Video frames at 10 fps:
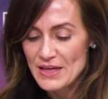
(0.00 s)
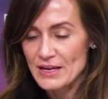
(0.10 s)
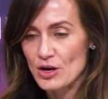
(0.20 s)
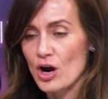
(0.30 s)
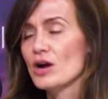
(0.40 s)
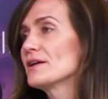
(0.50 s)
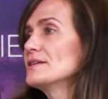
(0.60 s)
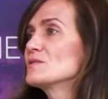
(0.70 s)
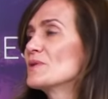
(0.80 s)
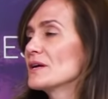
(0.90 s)
can hurt
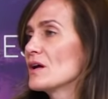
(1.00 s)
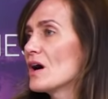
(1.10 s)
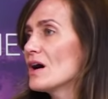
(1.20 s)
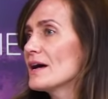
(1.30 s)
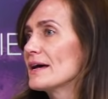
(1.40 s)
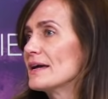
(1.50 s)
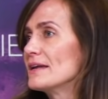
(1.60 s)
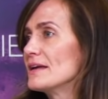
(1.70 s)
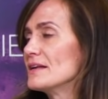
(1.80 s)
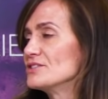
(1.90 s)
us, but
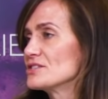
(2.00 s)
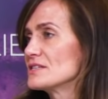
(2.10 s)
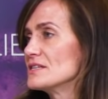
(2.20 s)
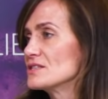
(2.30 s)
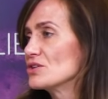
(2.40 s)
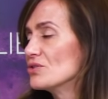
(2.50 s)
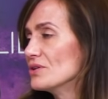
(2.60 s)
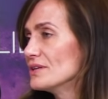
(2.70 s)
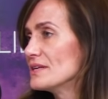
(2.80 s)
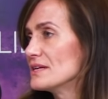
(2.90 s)
God and just his
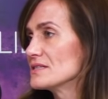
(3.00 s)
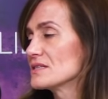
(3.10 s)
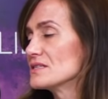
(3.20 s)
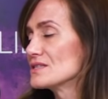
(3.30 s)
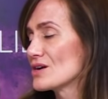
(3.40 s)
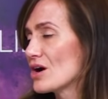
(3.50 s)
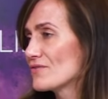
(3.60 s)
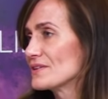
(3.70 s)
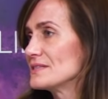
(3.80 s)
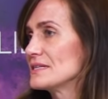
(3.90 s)
goodness and
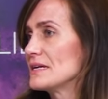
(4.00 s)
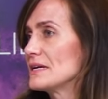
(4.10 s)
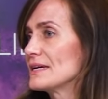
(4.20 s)
sovereignty